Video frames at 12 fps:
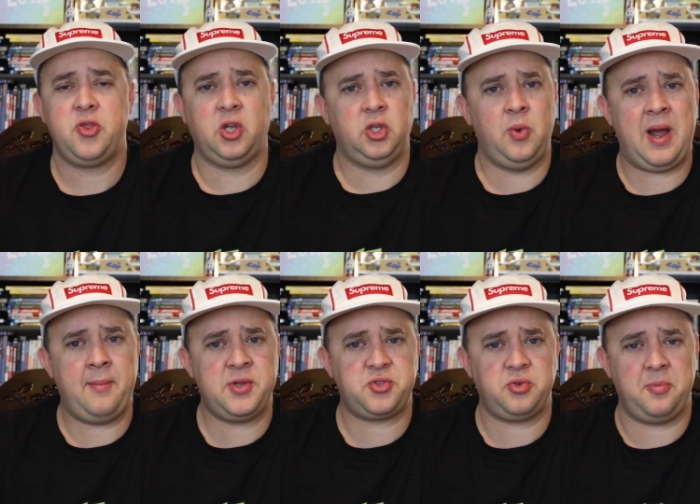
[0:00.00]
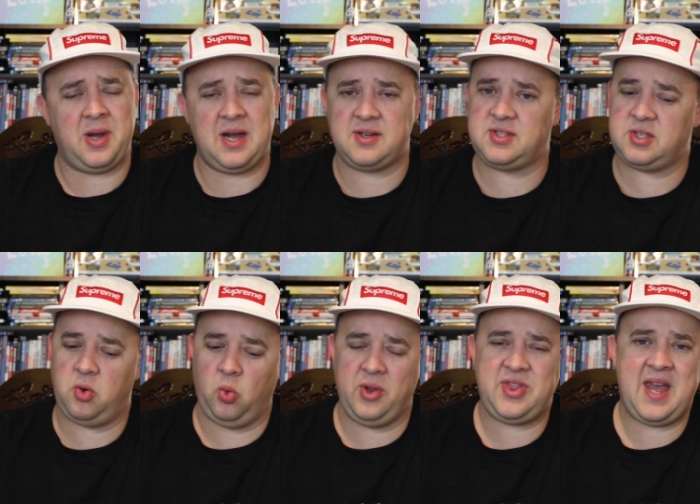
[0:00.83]
the Luau Mystery Box.
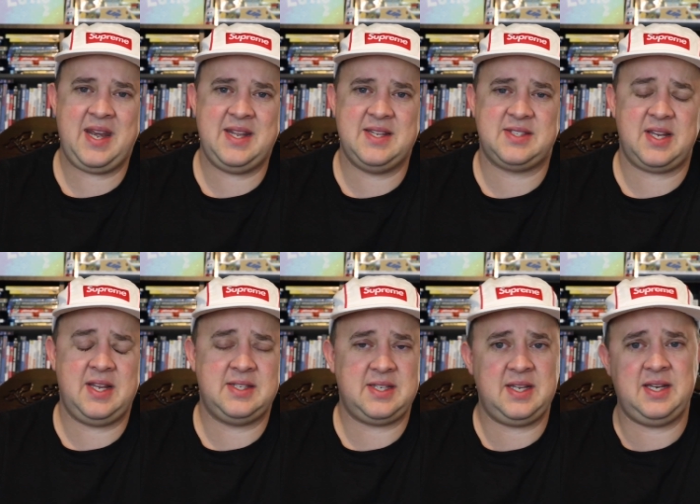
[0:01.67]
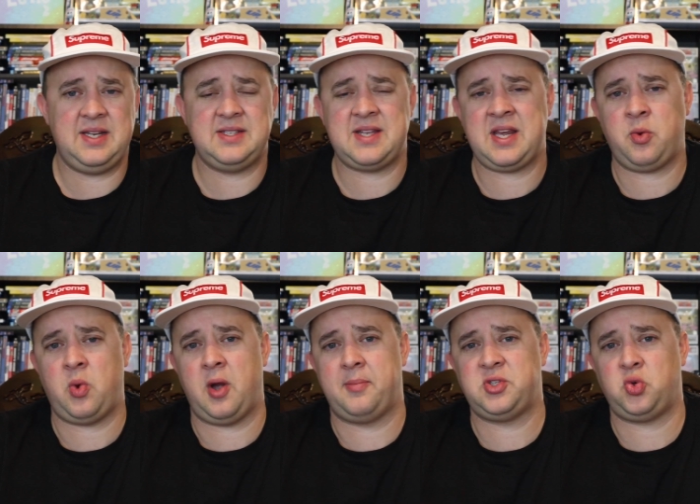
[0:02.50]
What that is it is
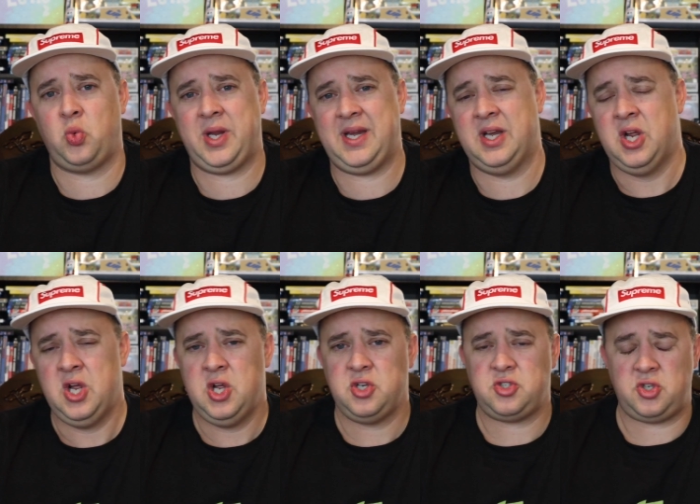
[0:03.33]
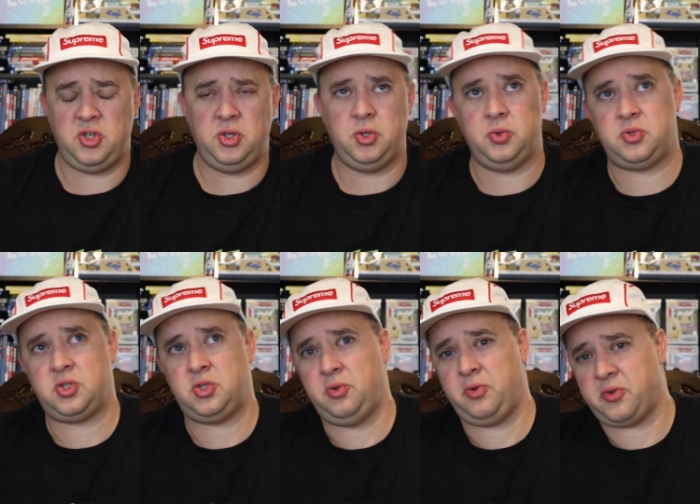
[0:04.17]
anywhere between two
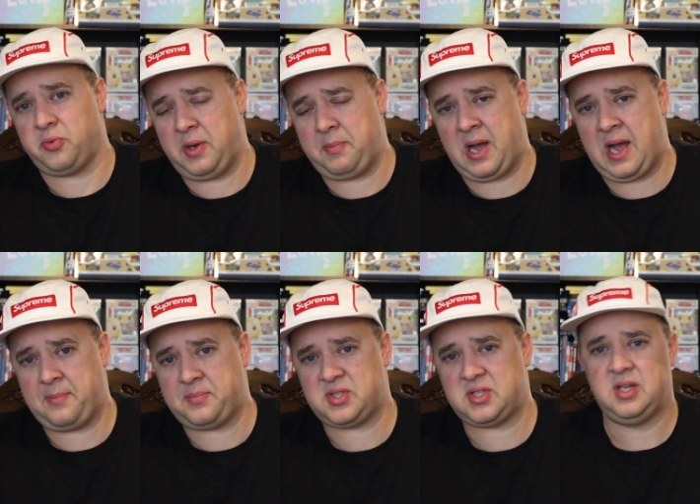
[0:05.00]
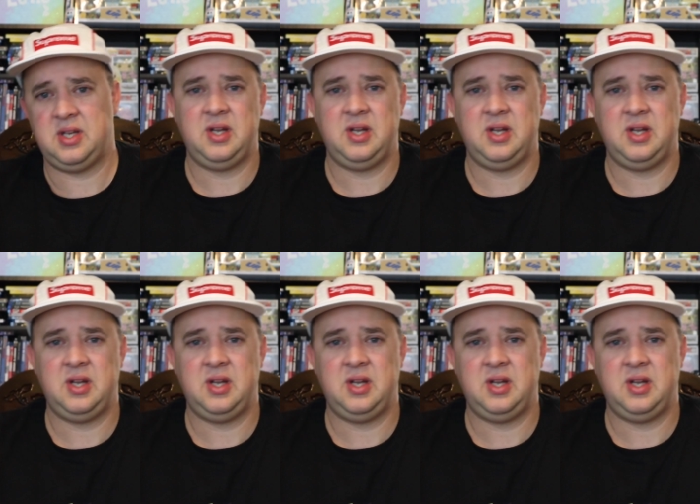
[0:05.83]
to three pops